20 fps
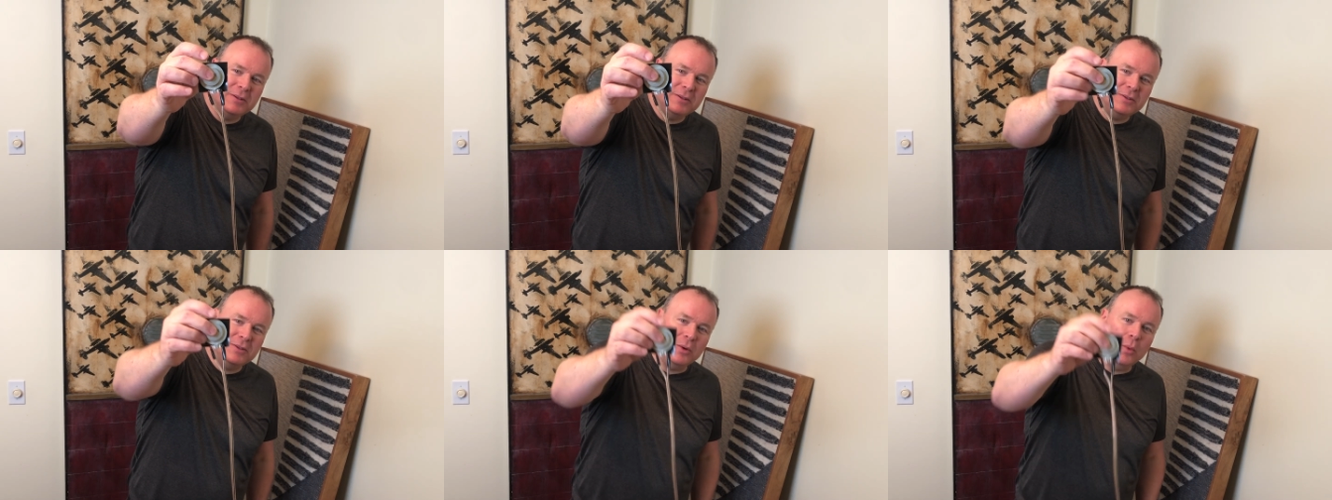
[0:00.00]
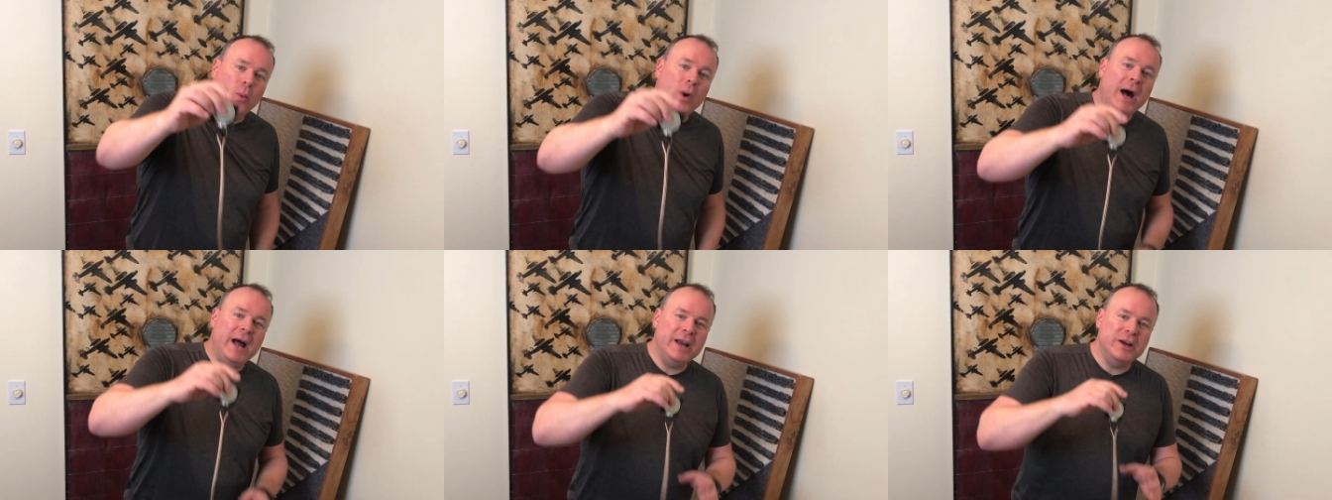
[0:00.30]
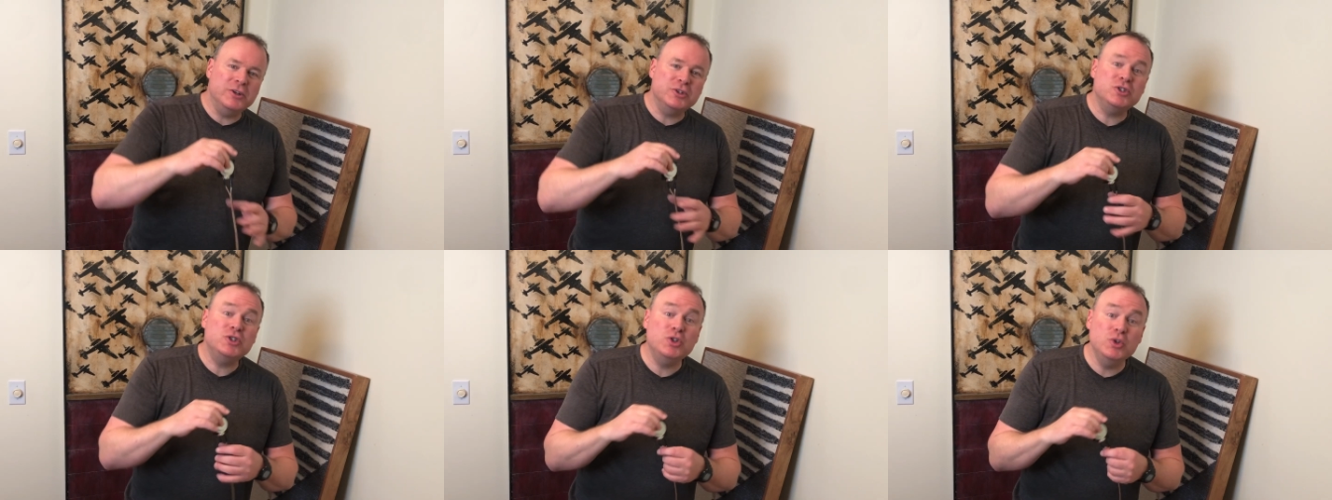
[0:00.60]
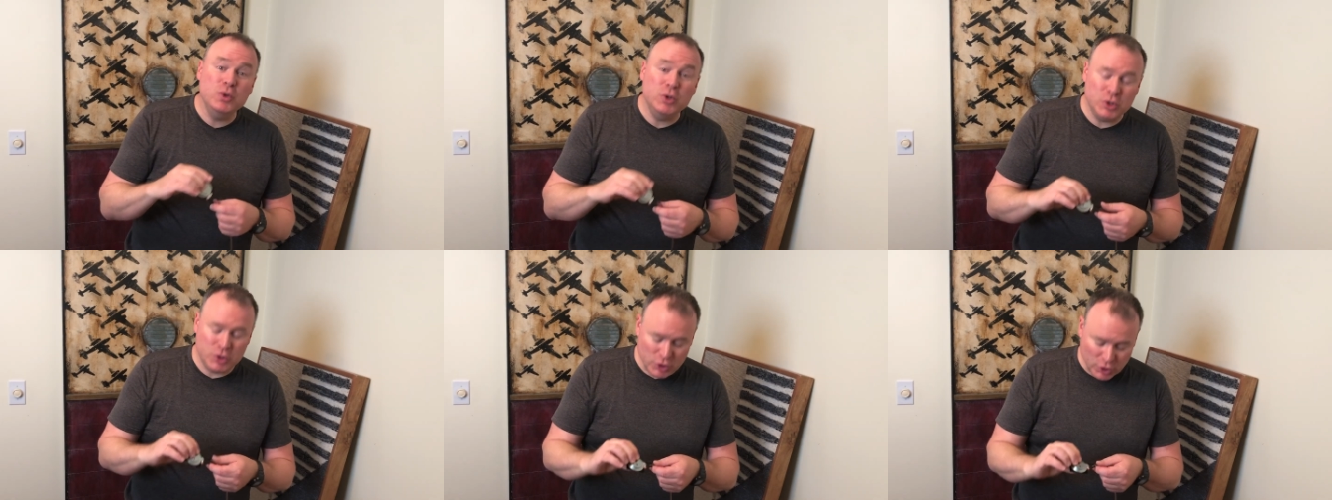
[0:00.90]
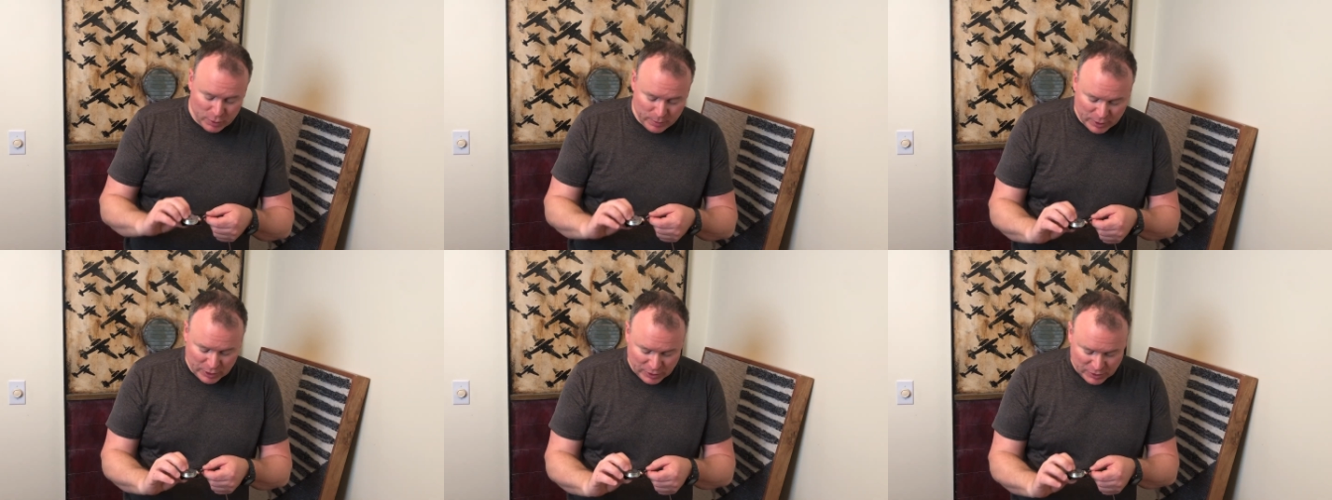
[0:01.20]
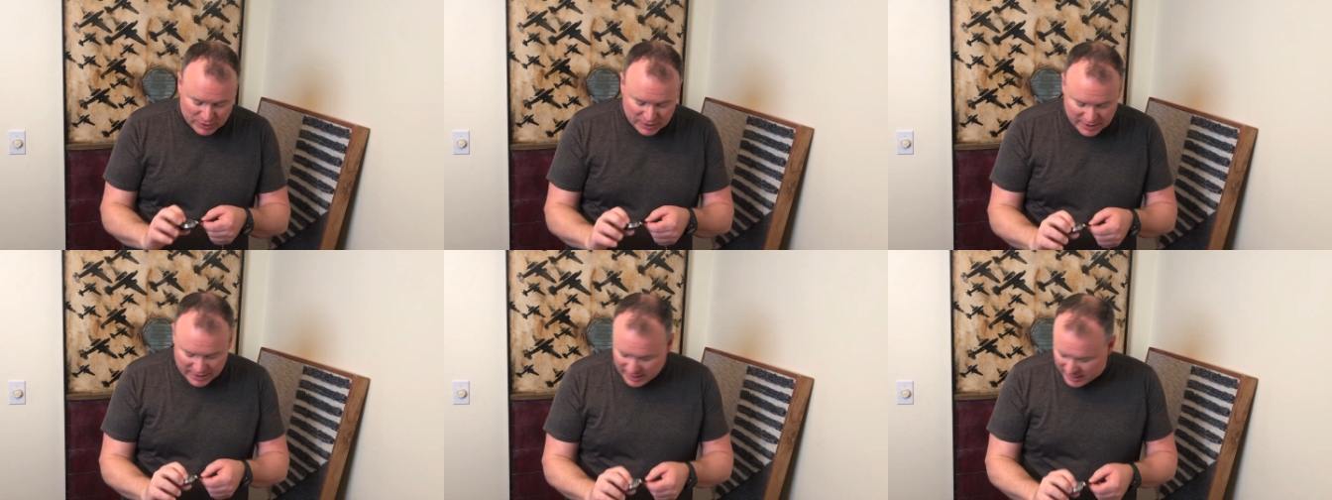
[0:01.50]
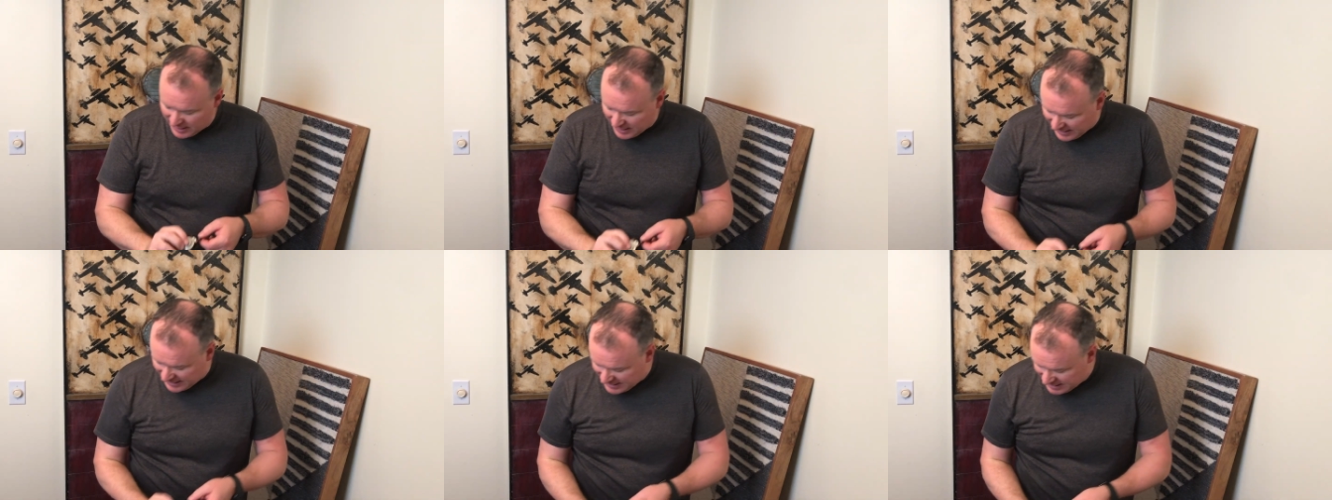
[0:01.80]
wires to the terminals.
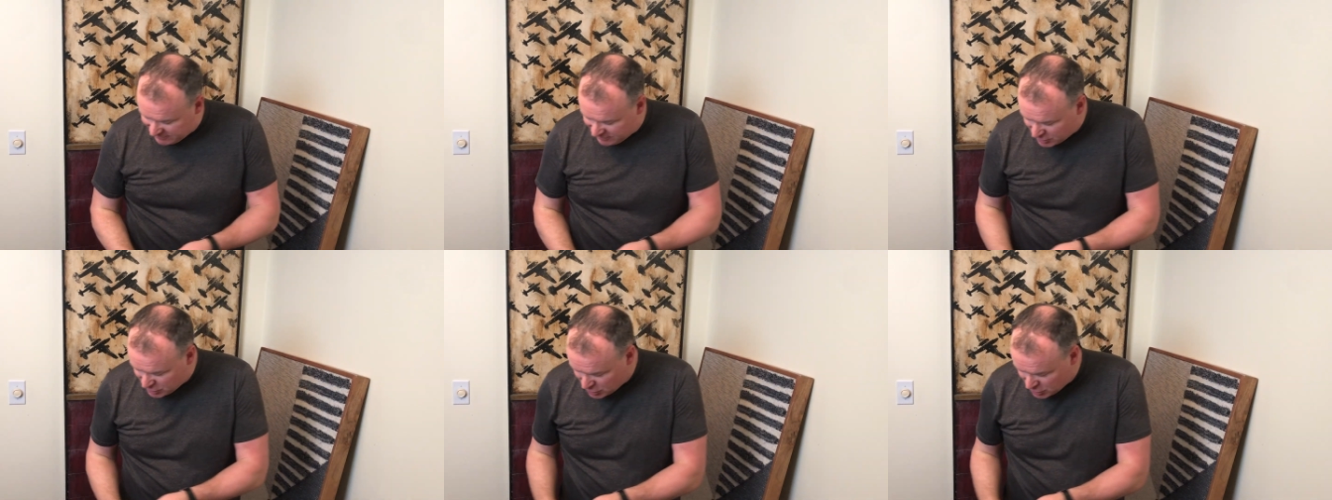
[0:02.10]
I even